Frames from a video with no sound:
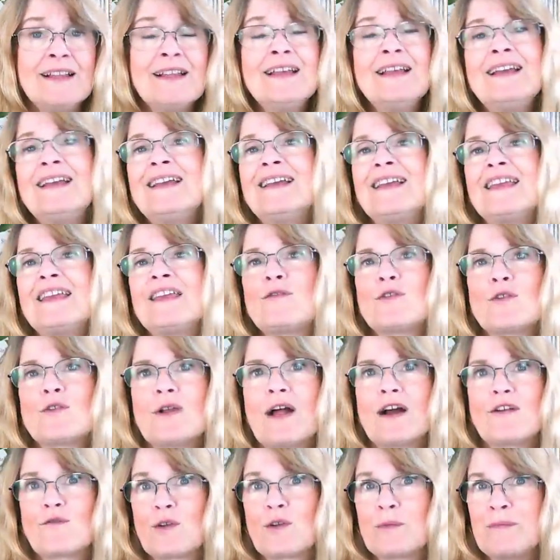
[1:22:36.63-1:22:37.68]
If you're not
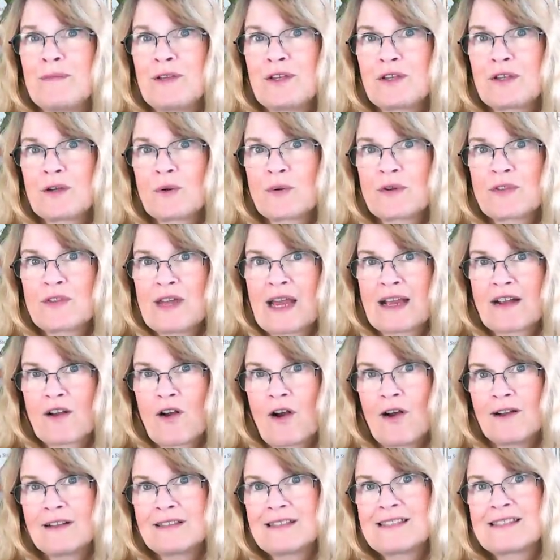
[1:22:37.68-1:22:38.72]
familiar with that
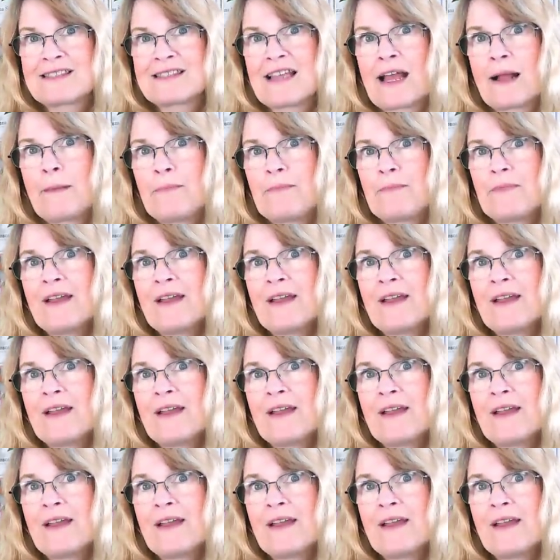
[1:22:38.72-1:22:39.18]
concept,